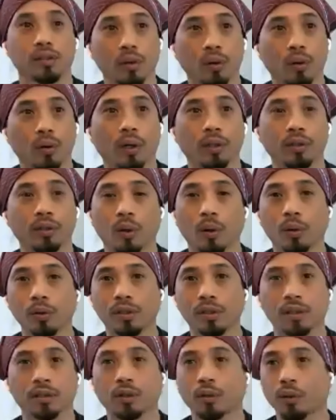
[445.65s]
so
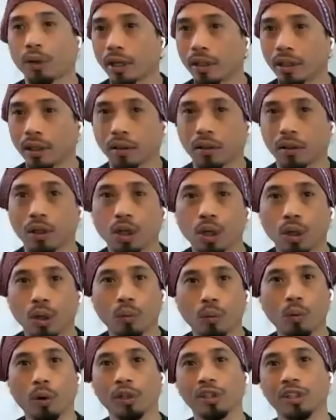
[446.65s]
adults, and creating
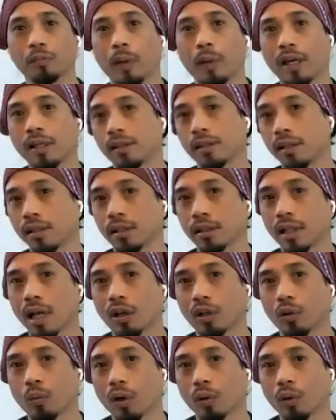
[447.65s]
workspaces and
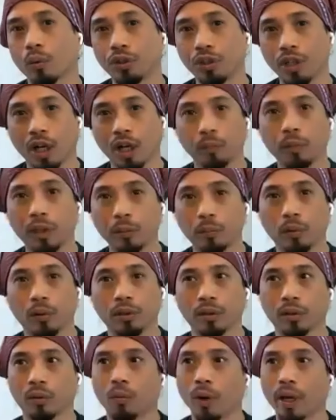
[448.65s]
how to work with young
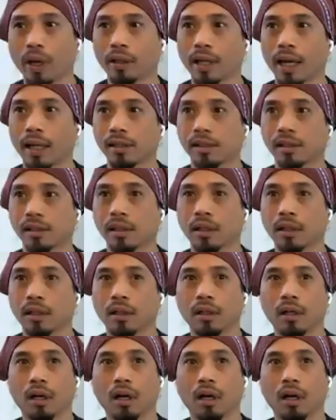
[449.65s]
people in a way that's